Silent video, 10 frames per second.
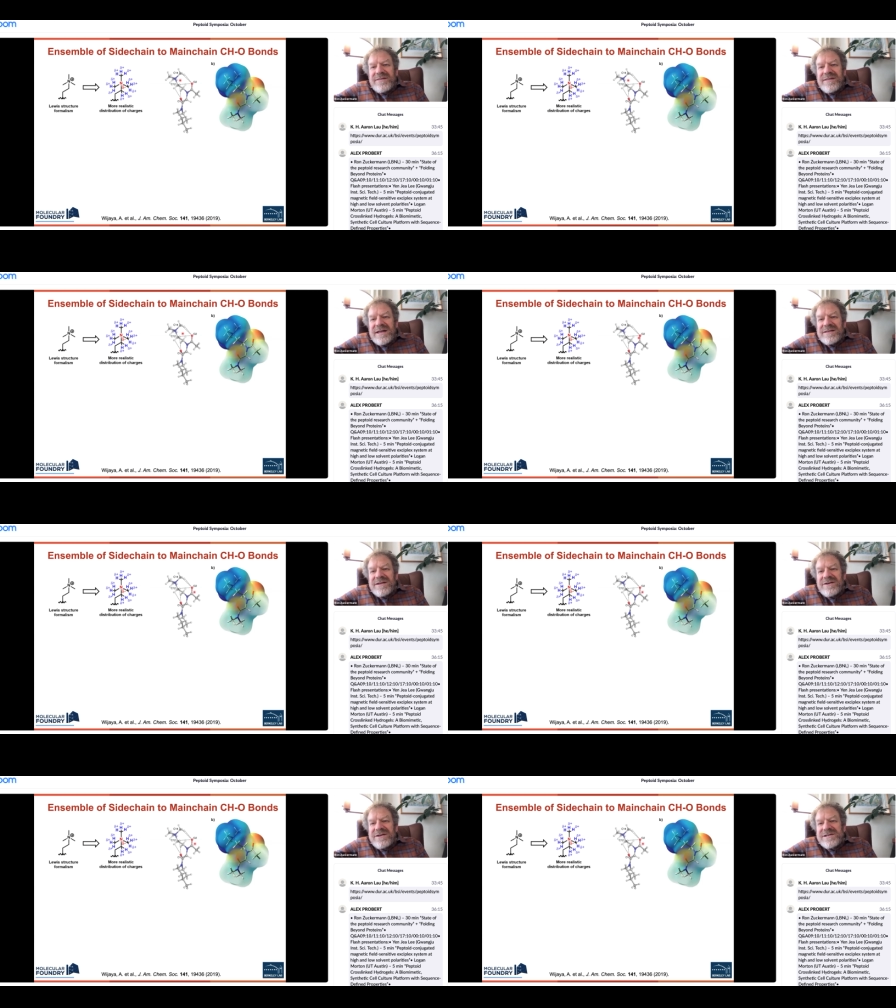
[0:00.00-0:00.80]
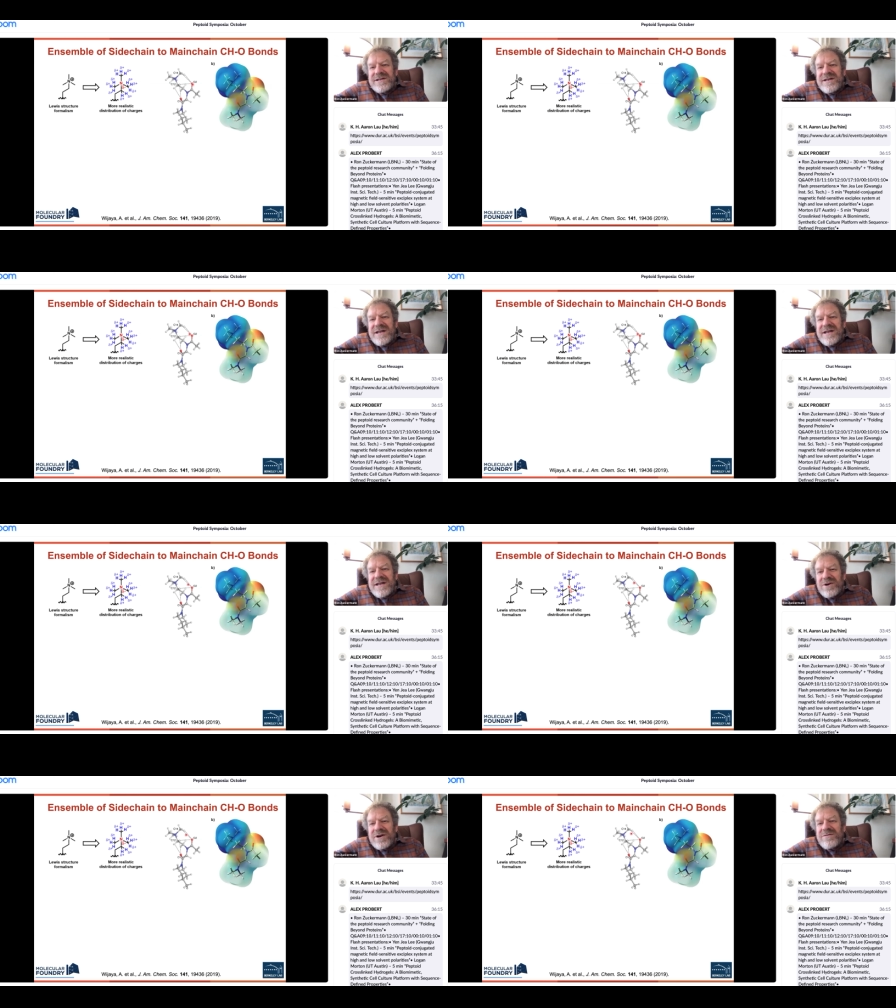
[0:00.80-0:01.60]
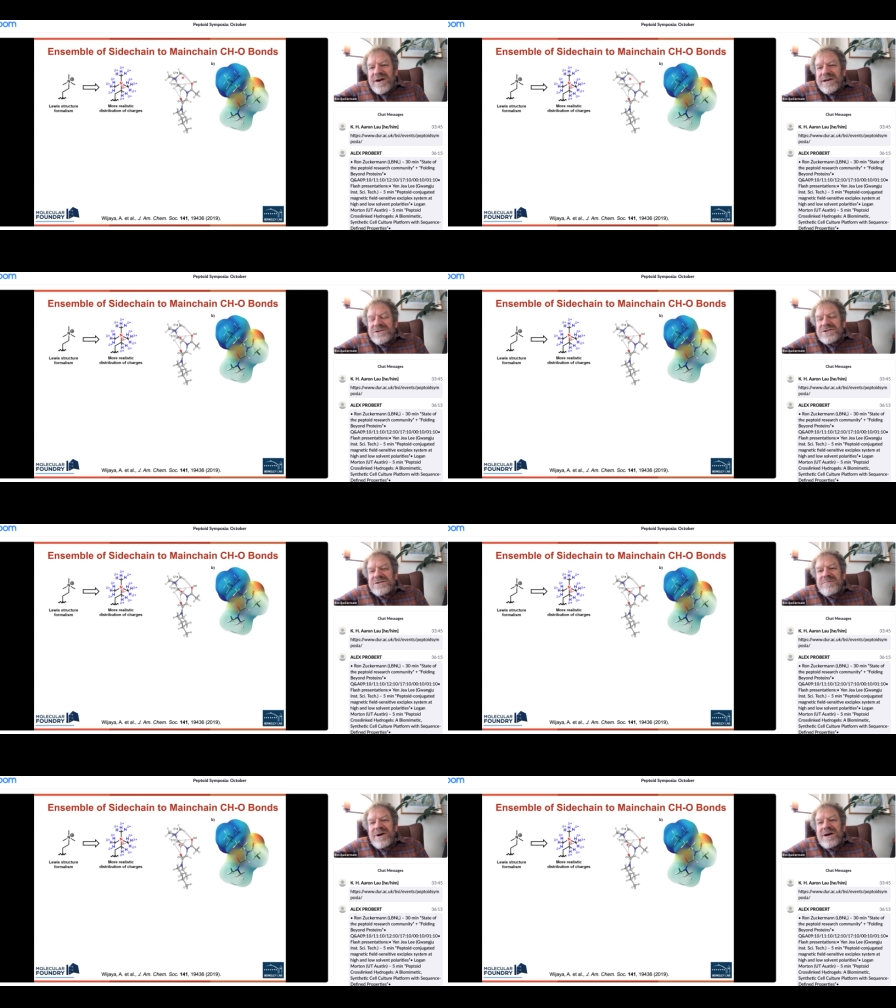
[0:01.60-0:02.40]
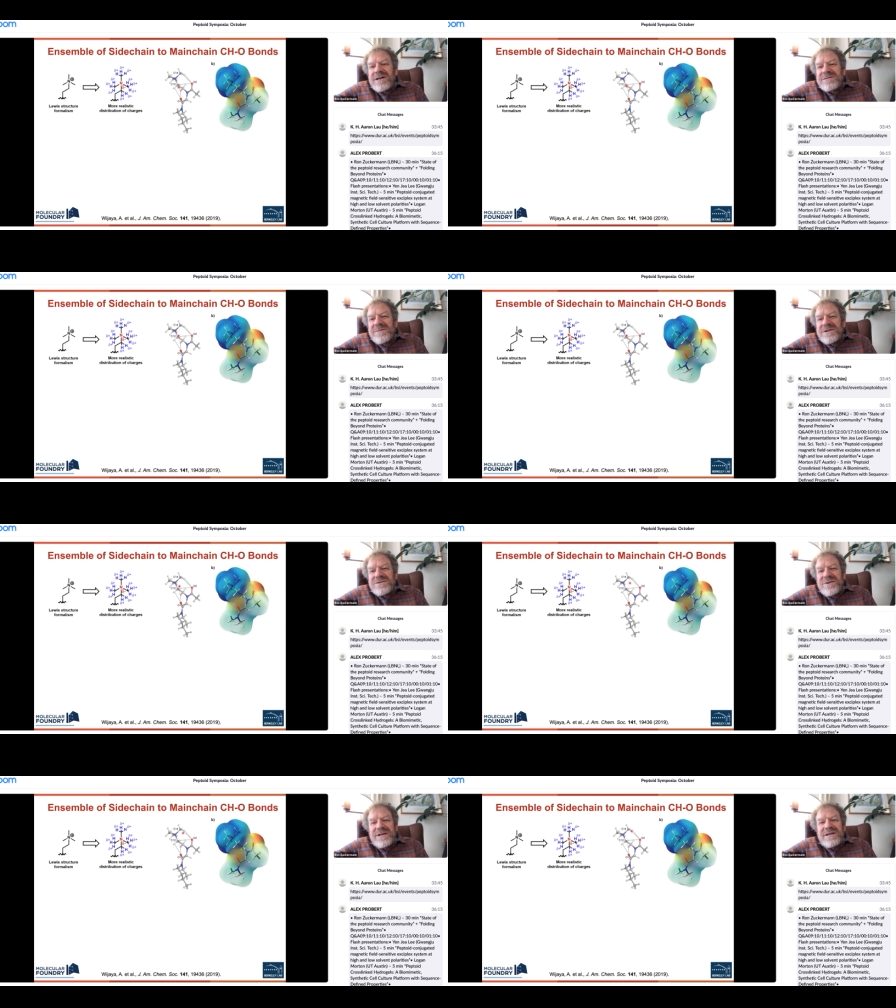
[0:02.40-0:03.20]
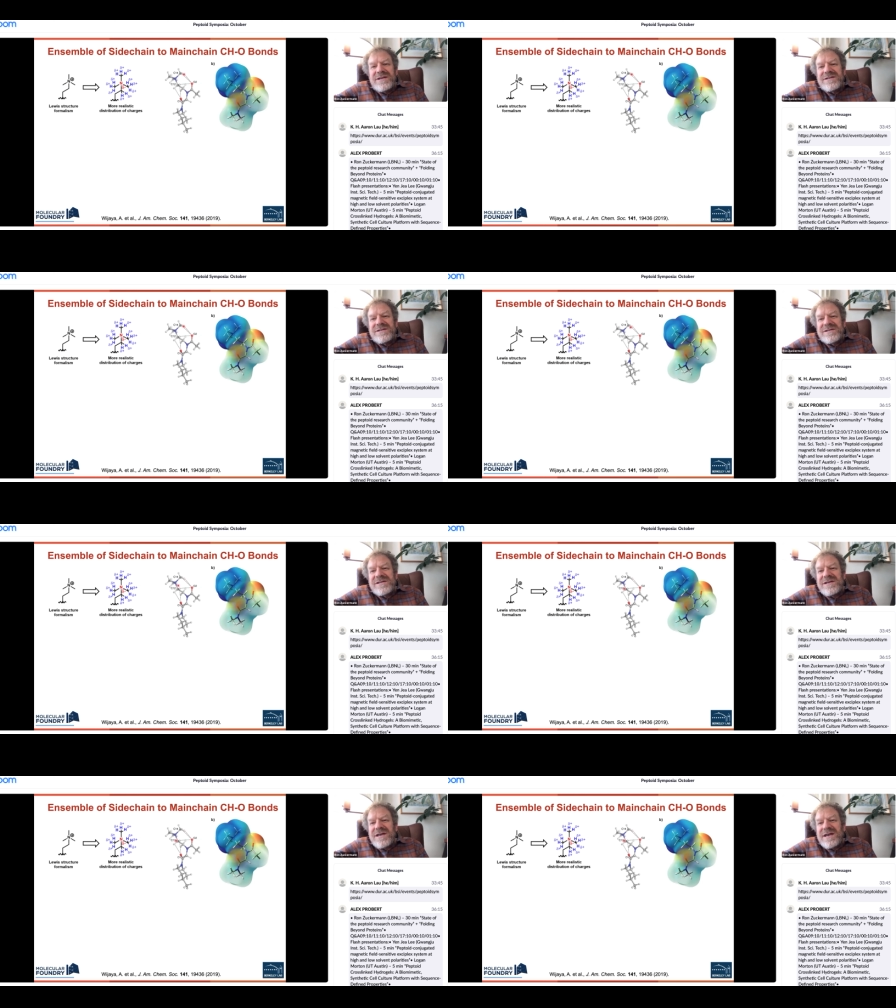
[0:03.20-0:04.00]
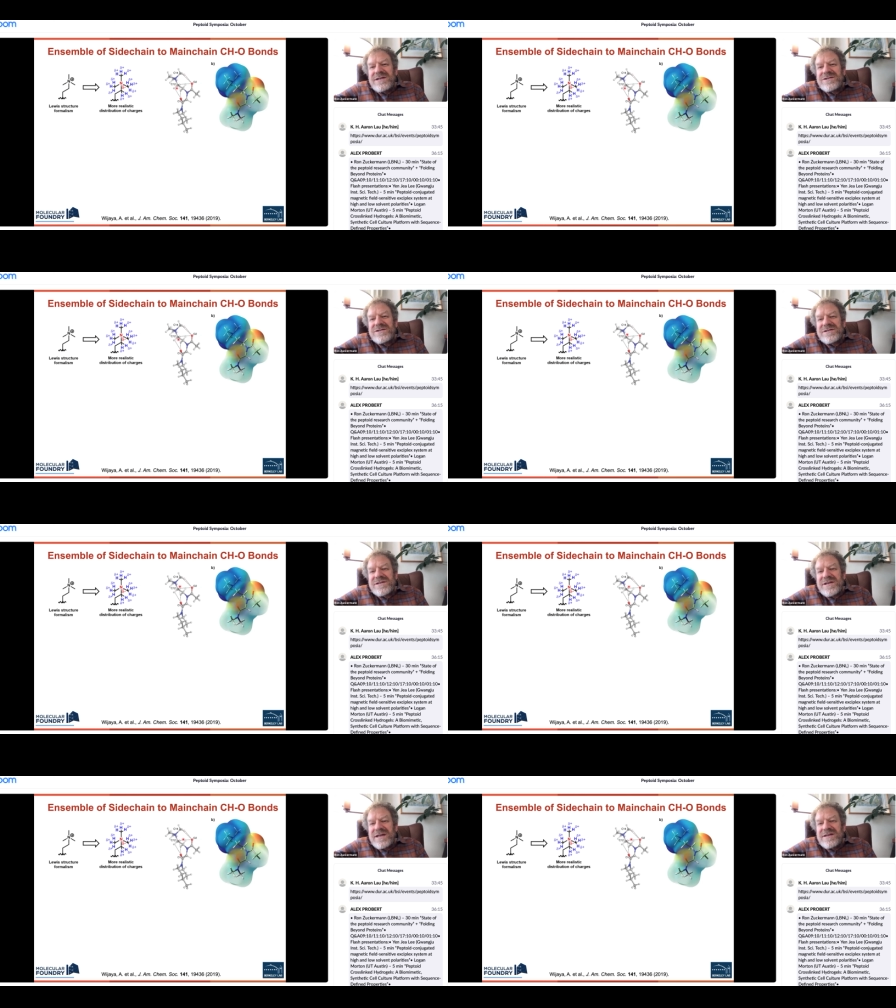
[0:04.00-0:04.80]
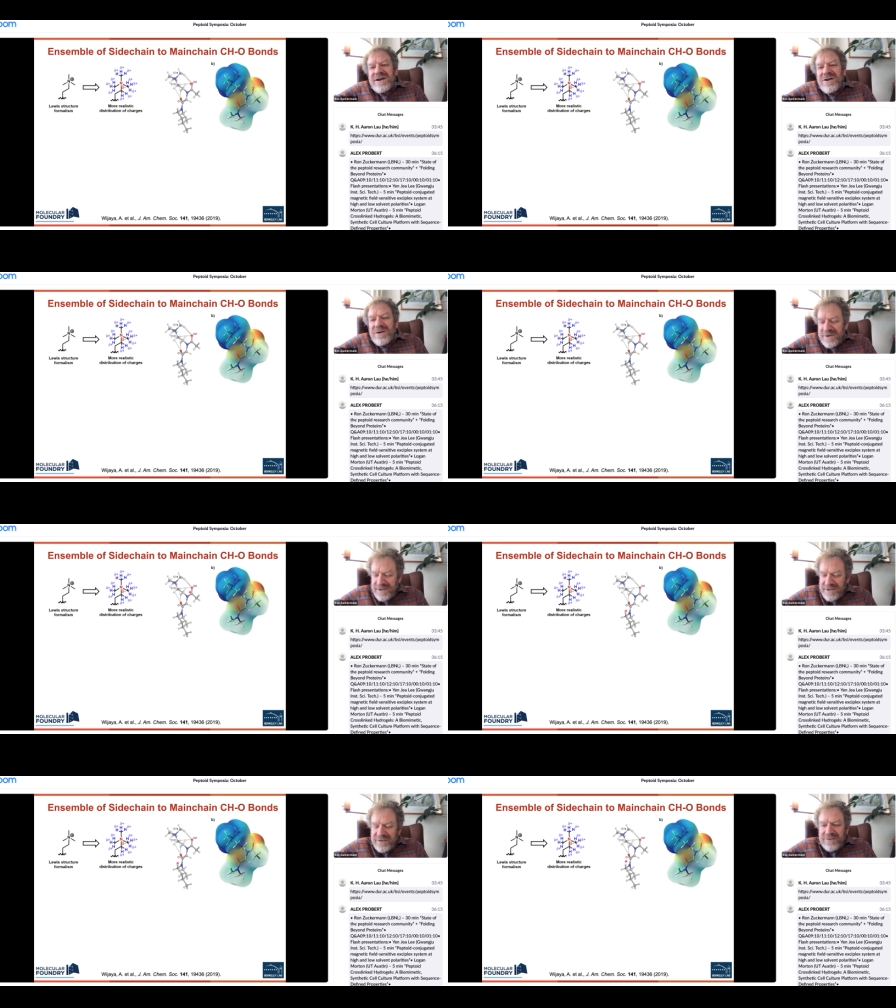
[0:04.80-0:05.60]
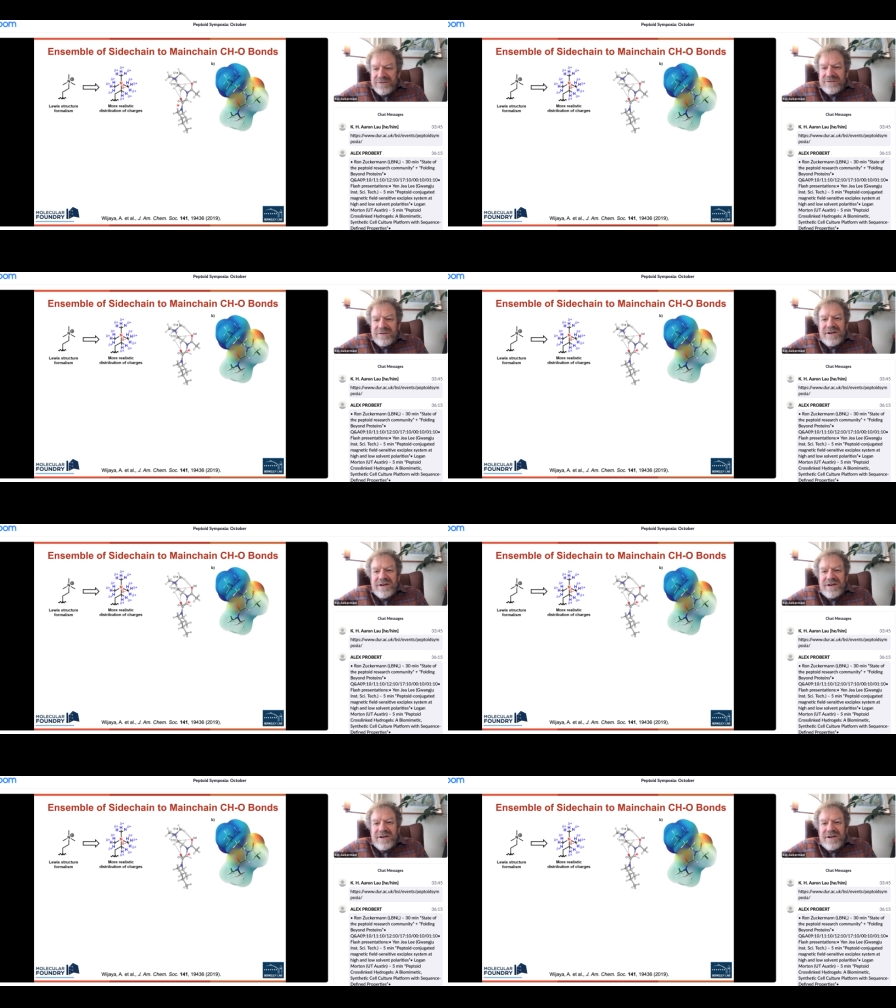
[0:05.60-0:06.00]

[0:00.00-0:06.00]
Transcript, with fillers: that there is a network of hydrogen bonds between these CHs and the carbonyls.